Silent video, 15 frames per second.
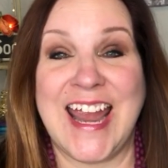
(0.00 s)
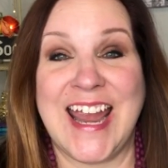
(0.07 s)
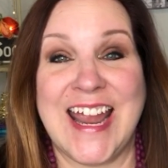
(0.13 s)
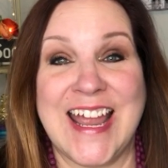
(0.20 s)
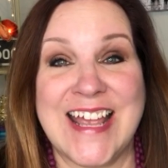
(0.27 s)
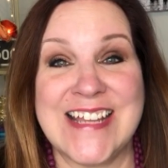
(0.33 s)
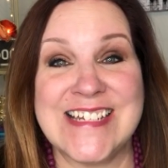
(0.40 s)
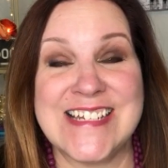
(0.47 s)

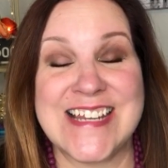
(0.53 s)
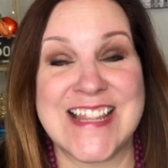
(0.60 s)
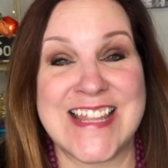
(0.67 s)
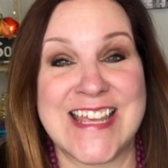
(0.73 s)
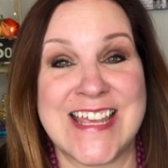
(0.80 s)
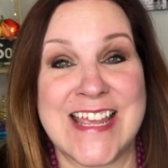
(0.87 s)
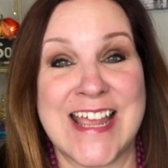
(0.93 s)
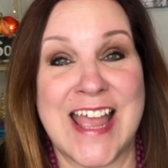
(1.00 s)
and
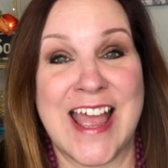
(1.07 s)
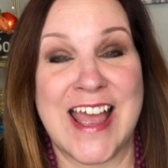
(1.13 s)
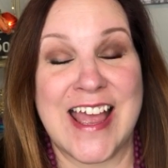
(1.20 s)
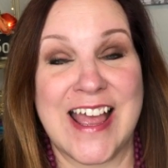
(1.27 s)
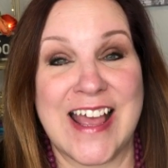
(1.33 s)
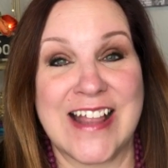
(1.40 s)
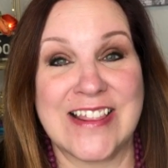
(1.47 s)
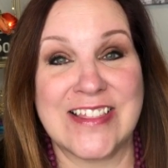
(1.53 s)
the
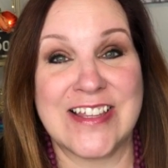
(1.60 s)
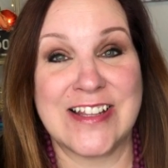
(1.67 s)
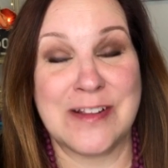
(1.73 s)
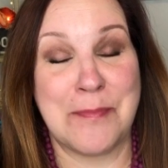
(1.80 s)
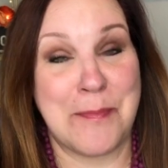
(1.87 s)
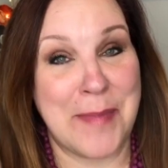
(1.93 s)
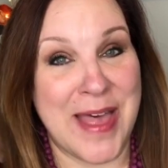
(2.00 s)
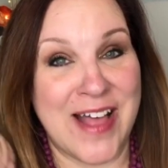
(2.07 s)

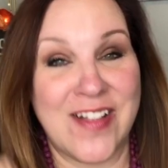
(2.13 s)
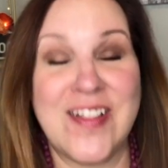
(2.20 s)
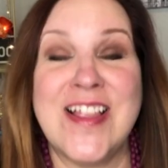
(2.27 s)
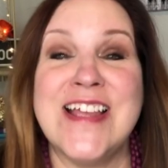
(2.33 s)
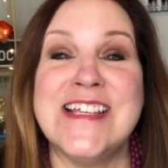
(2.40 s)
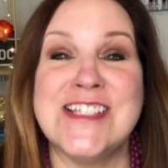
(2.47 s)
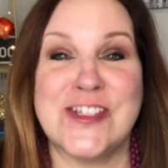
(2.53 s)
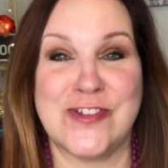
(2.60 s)
little
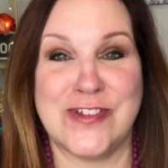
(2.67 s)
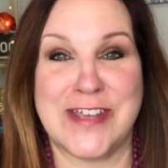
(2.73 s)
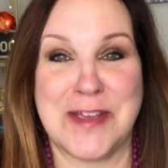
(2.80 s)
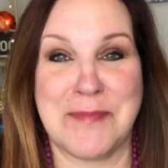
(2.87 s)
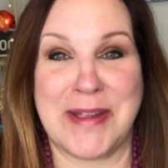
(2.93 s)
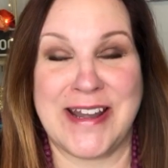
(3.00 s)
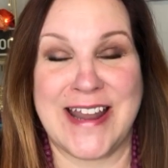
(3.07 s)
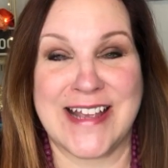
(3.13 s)
bell so you
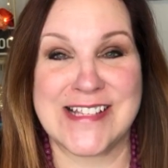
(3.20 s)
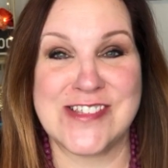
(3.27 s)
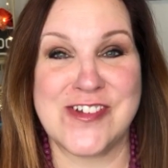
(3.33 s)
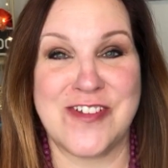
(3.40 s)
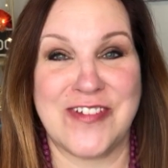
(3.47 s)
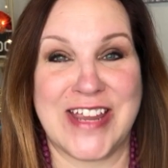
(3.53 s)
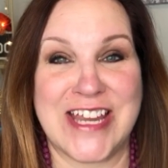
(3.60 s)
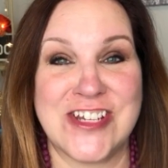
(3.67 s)
get my next
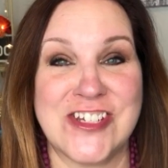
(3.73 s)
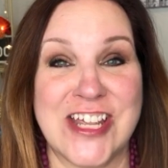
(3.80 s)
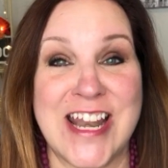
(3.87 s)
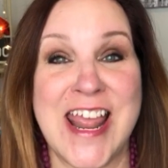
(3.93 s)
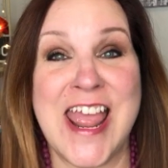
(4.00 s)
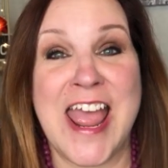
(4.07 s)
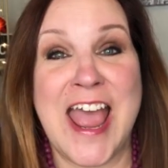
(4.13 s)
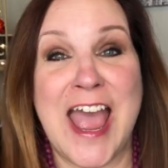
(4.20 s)
notification.
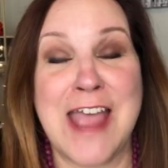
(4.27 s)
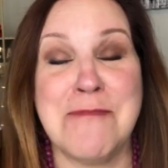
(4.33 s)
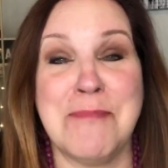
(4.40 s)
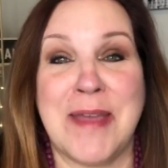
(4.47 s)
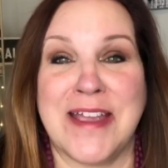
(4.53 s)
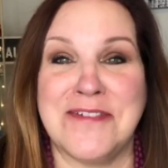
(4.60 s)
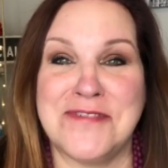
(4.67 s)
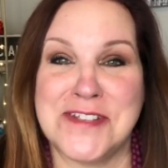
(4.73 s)
I'm
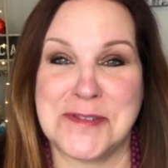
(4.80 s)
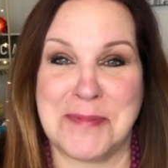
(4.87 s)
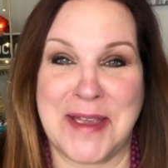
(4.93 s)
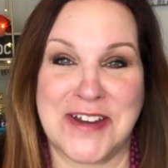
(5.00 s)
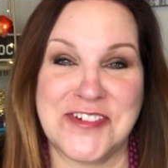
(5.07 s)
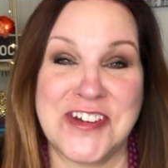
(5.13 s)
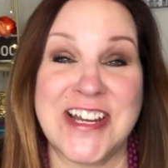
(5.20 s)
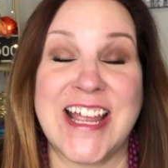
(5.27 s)
Peg
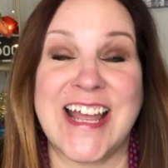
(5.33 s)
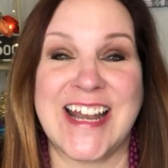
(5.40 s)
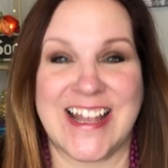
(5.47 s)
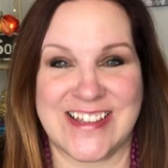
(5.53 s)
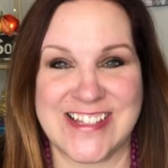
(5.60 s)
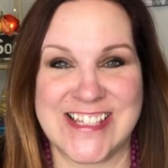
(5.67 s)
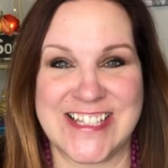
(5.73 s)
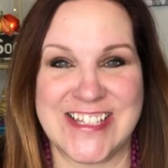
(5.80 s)
Fitzpatrick, and
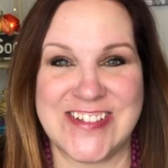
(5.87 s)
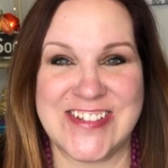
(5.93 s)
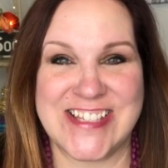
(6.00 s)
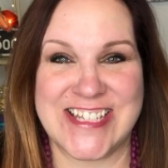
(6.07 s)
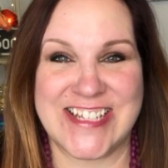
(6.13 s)
I'll see you